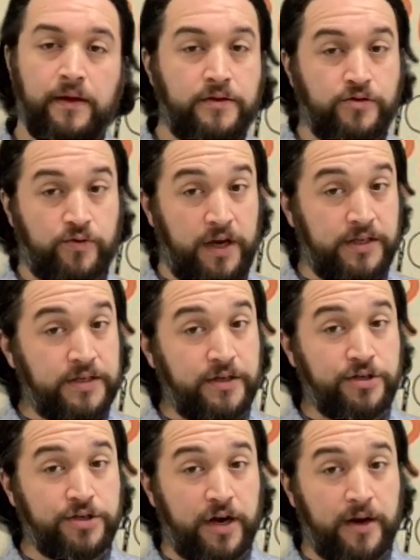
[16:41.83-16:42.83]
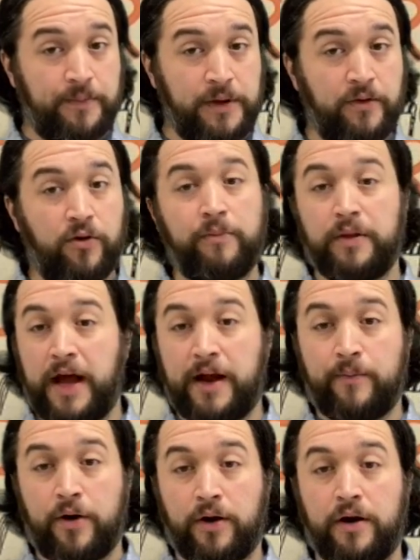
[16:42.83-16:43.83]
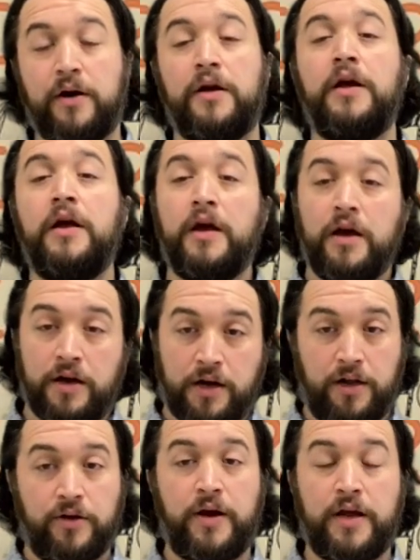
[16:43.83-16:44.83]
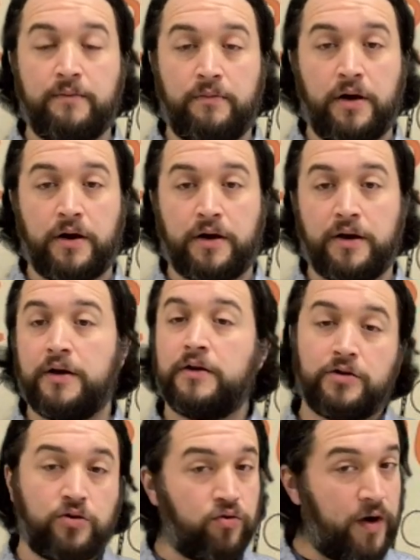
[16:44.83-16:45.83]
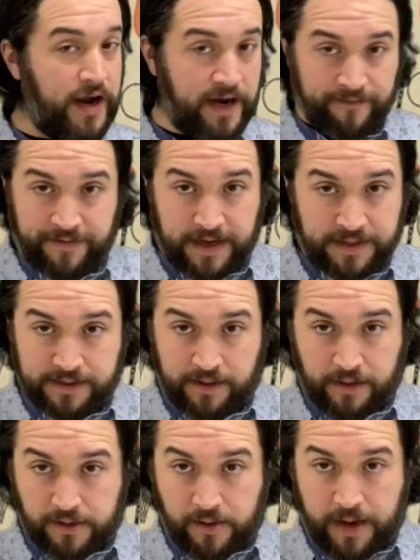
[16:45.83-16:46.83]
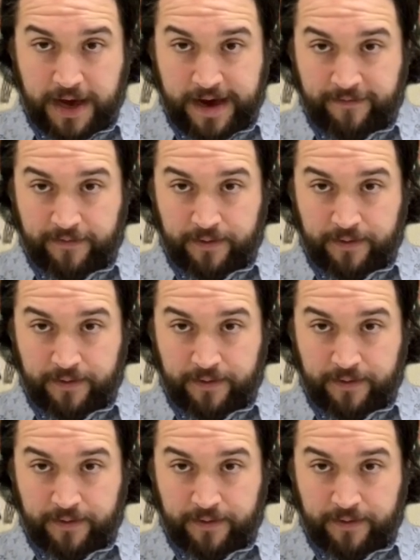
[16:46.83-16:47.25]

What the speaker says: trace in a Sharpie or black marker, color it in marker, crayon if that's all you have.